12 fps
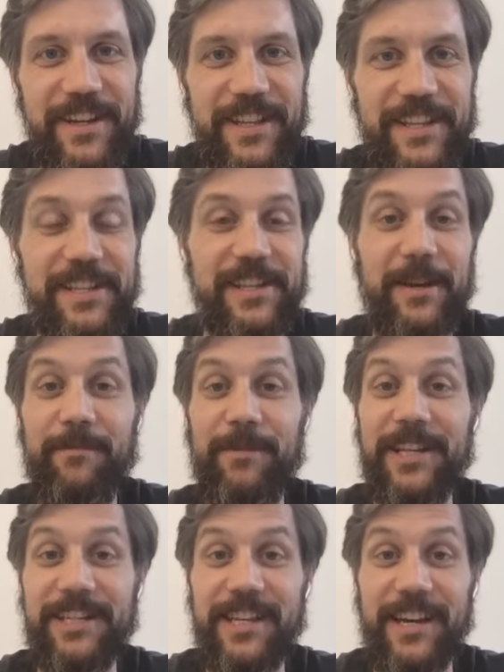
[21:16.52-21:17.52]
This is a
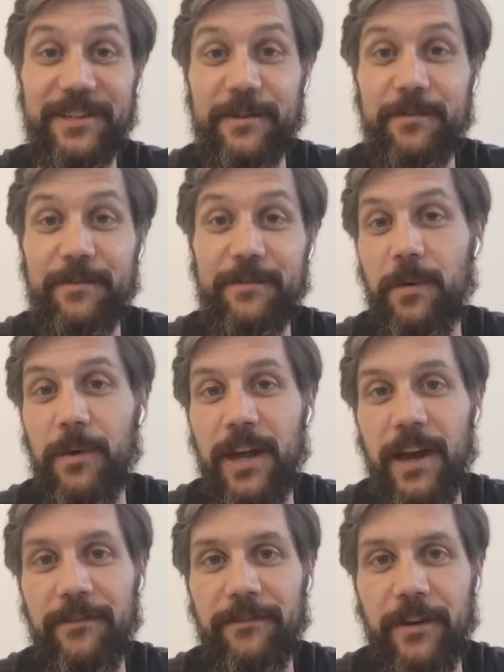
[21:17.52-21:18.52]
complete tangent, but we
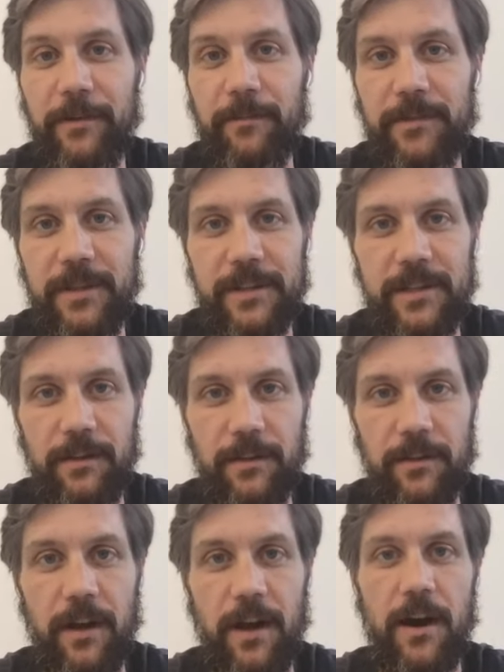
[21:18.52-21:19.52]
have these
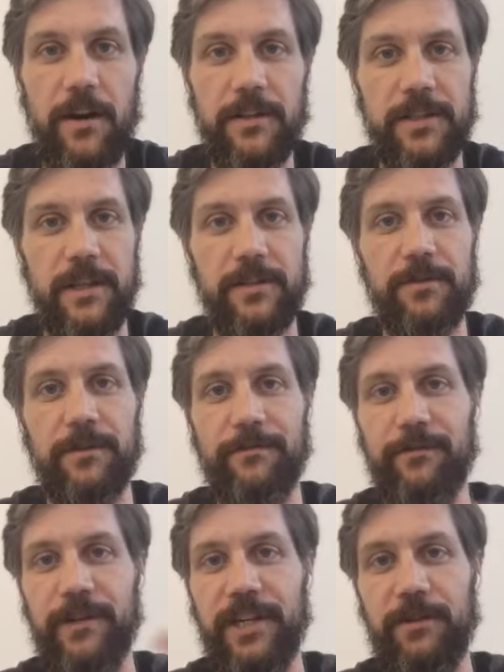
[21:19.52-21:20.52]
little cards. They're sort of
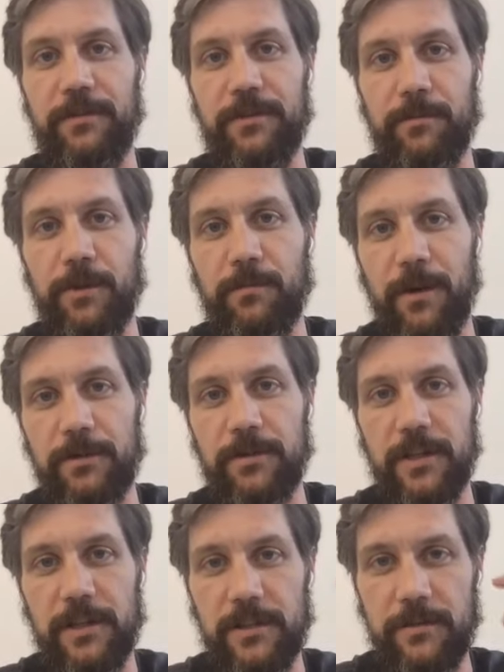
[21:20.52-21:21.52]
reusable
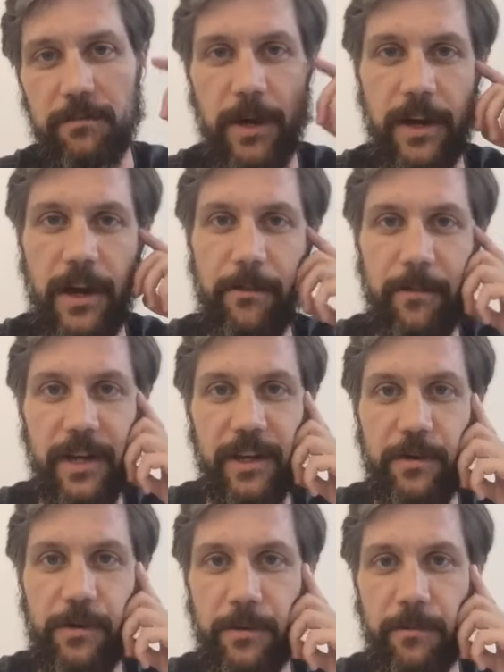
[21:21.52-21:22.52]
post-its by a company
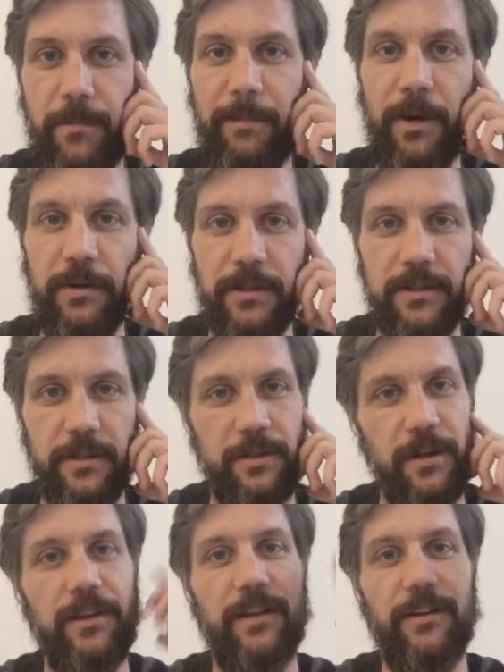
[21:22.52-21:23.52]
called Memox.
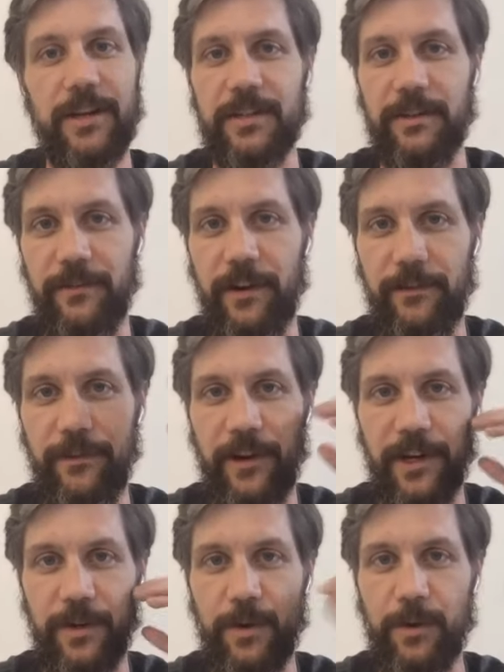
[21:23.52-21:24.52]
They're actually very,
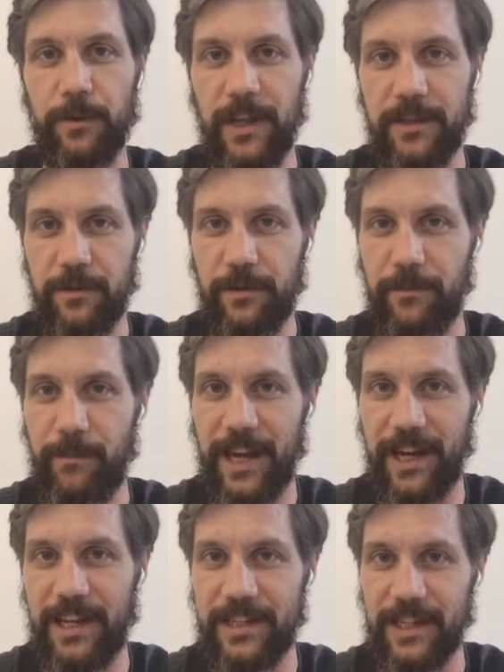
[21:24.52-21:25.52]
very cool. They're sort of
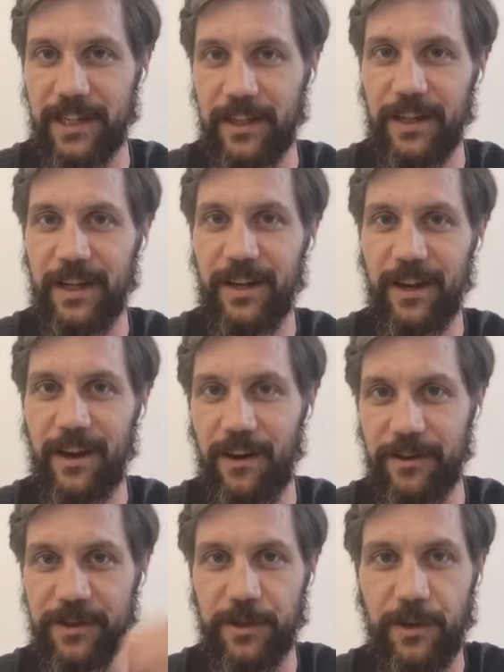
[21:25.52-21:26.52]
magnetic
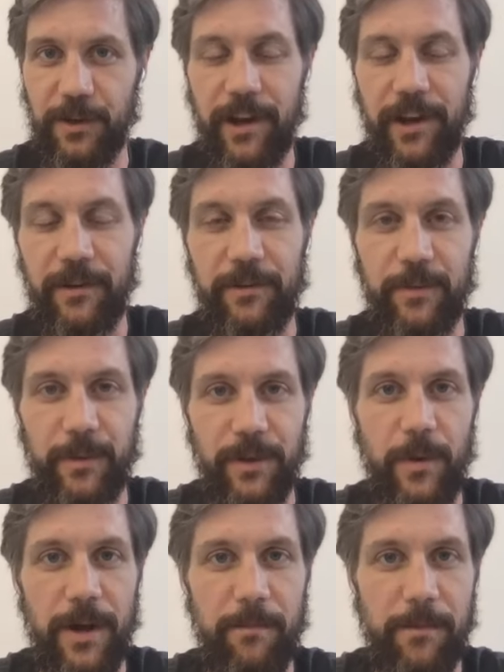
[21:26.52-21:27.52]
cards you can write on with a
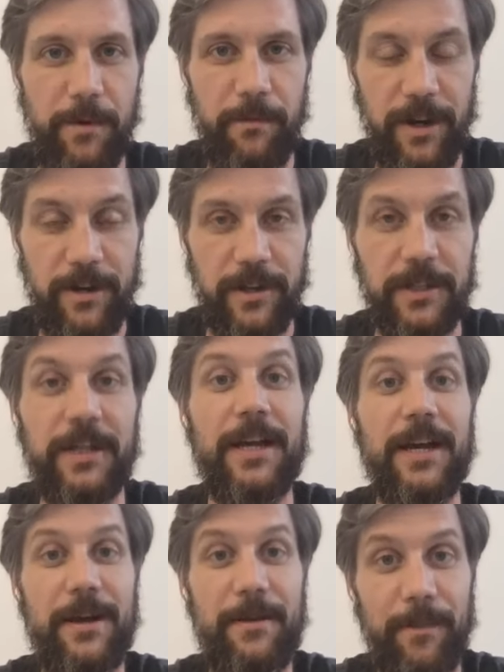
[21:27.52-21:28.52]
whiteboard marker.
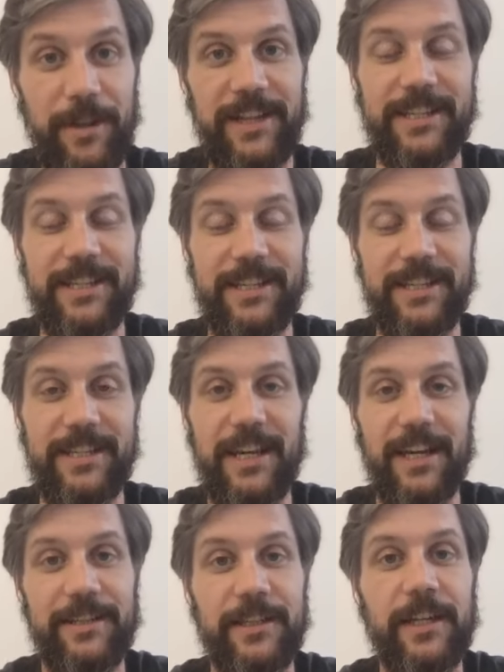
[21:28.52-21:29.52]
But that is a
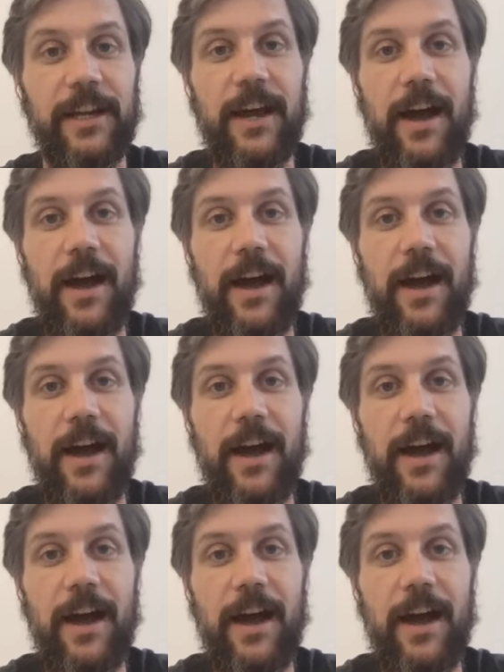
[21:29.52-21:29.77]
tangent.